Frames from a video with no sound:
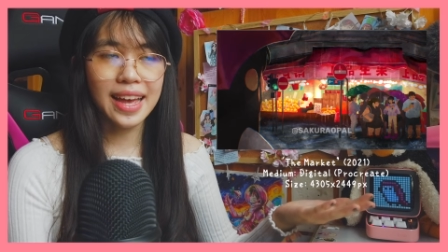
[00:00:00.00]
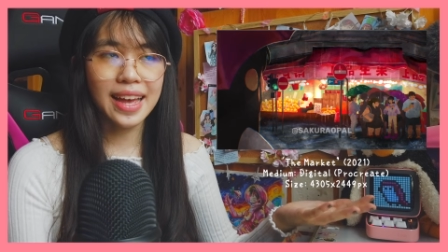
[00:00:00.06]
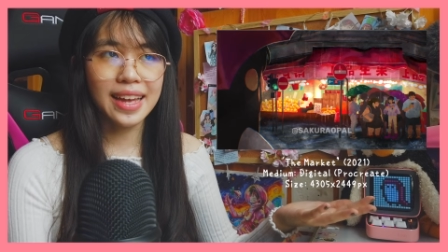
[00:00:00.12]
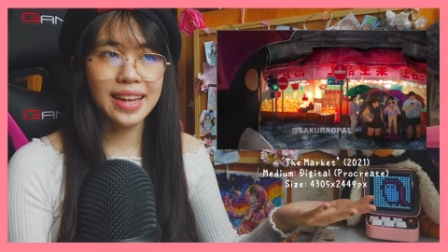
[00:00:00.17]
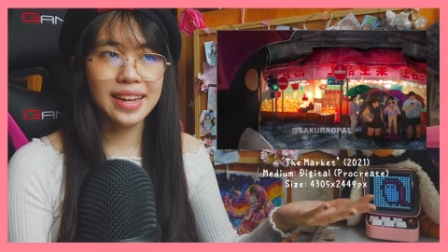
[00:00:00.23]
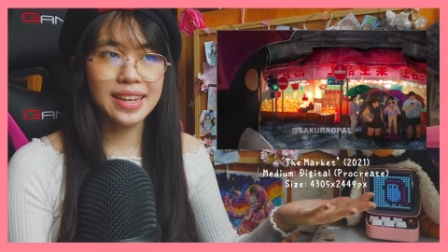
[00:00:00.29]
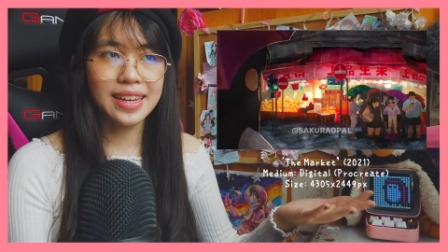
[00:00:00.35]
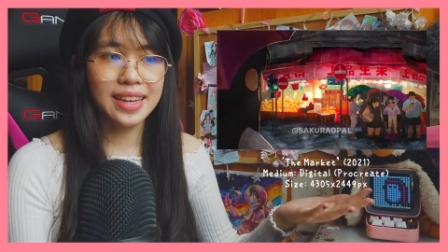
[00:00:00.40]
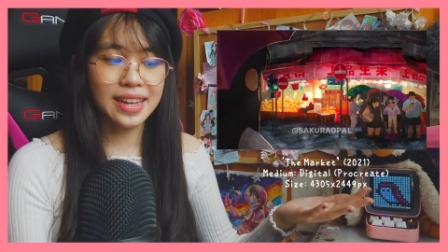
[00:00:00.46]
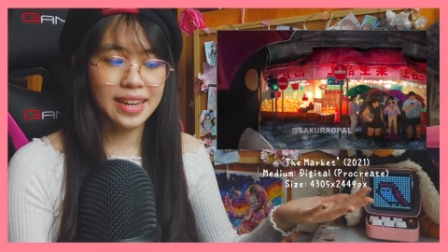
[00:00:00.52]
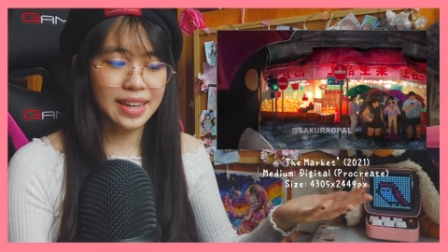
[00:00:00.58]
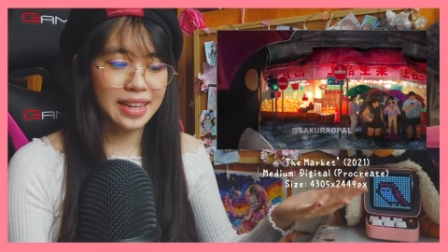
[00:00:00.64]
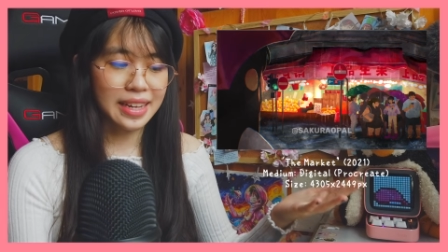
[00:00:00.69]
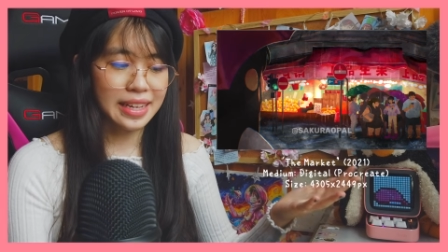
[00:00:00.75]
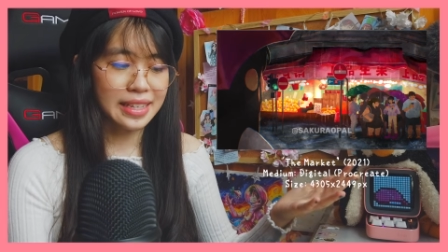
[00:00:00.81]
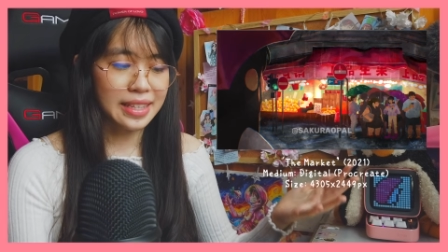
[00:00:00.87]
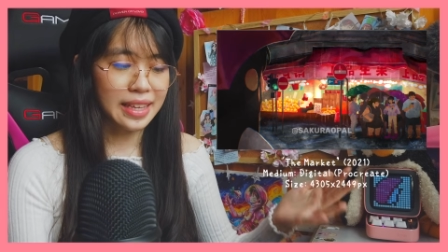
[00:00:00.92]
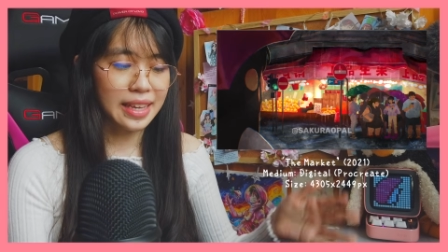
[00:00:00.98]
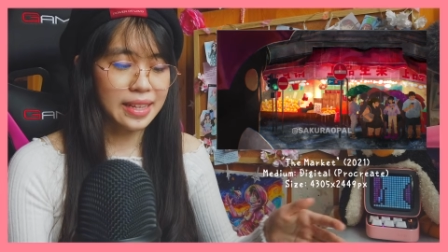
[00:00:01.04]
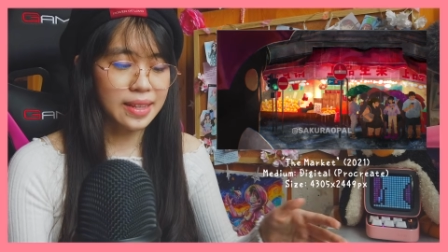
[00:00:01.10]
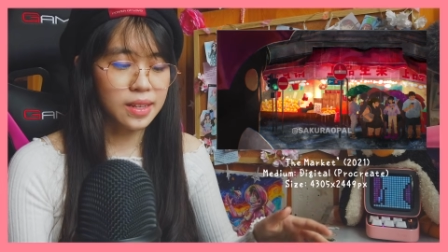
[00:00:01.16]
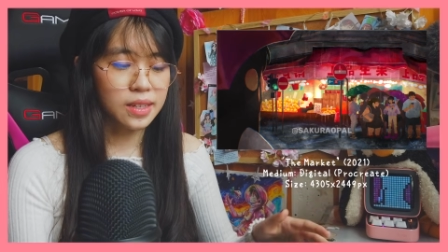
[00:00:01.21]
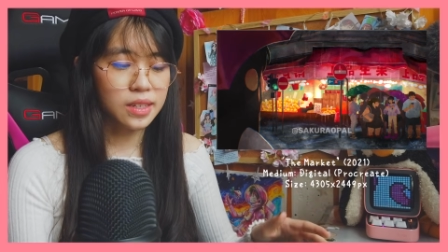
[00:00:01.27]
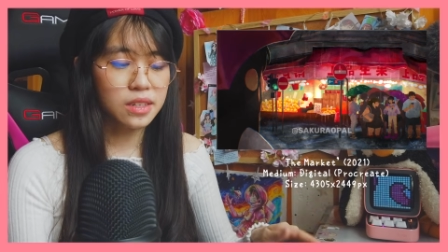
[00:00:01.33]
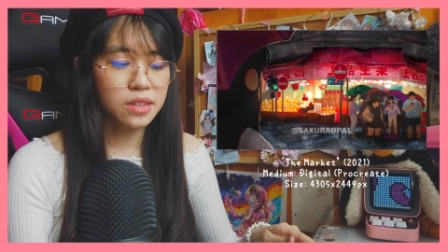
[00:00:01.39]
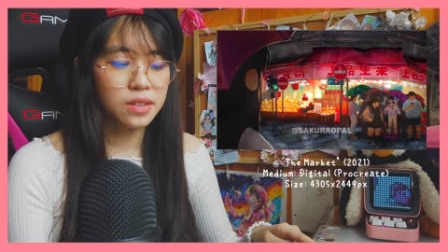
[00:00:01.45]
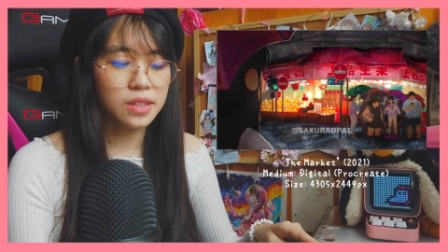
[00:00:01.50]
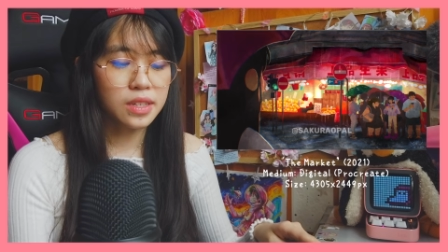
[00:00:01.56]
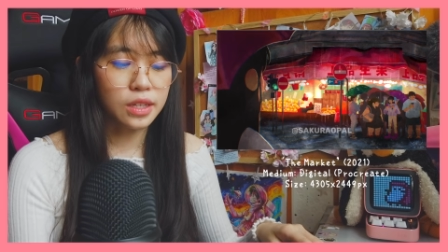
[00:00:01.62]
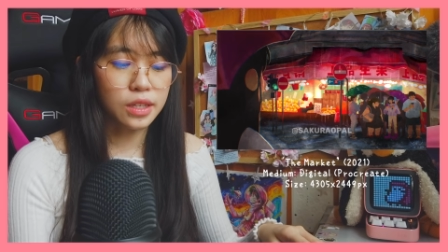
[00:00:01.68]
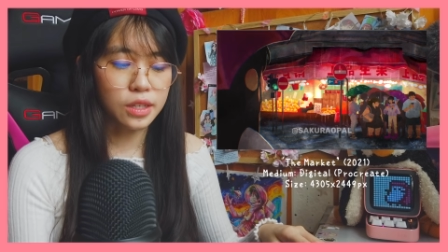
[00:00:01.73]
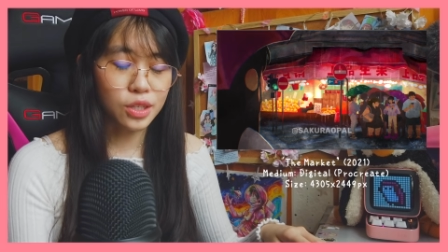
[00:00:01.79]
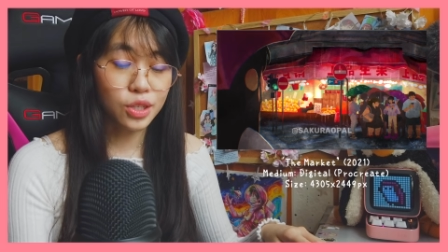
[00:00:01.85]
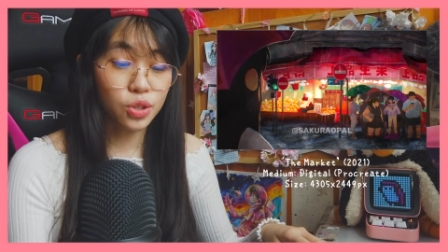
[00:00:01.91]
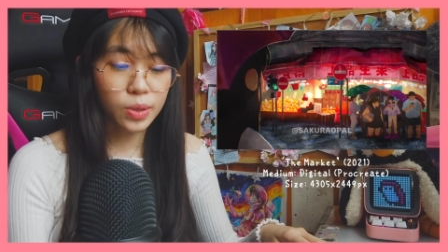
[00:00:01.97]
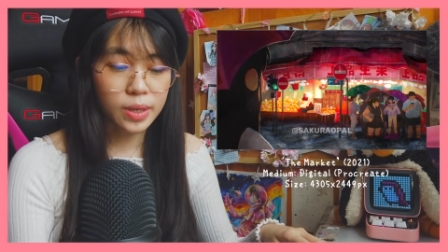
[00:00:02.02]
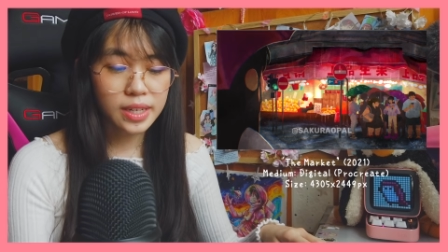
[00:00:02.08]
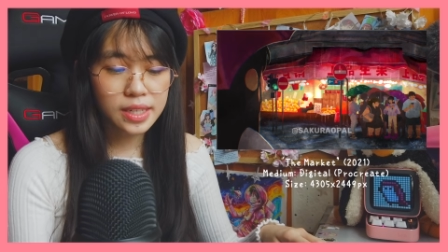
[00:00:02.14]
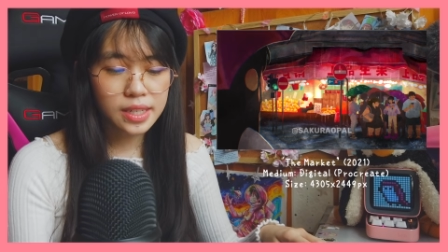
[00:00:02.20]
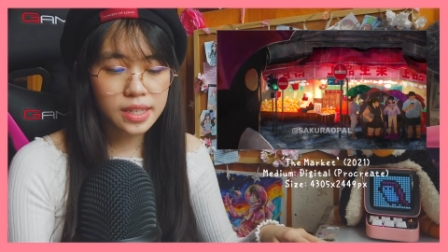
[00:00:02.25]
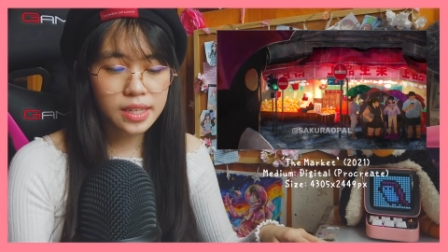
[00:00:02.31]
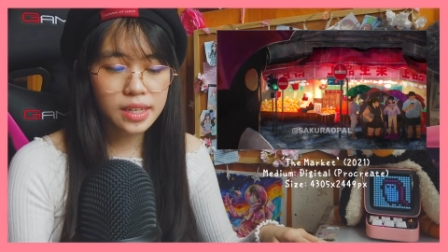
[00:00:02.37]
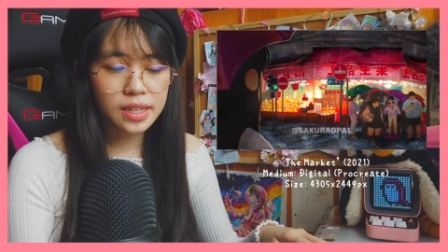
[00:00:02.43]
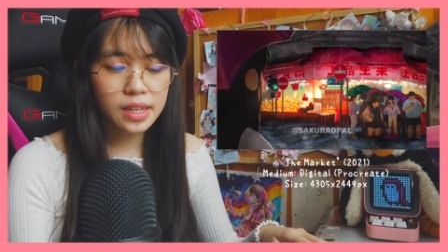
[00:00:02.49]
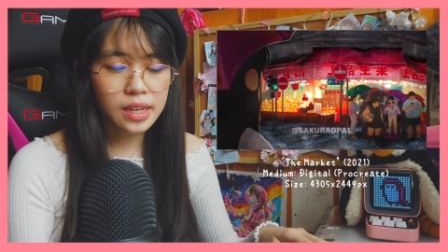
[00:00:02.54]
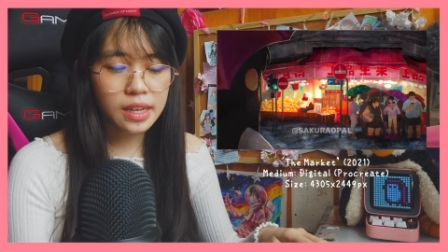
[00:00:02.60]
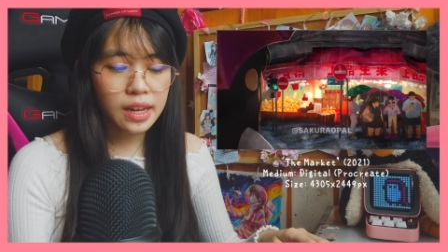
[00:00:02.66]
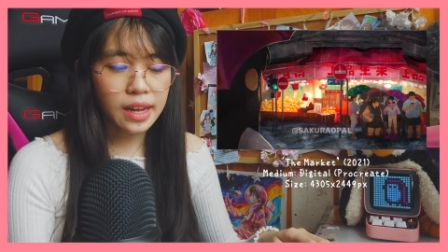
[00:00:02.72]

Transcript: and it is a digital illustration.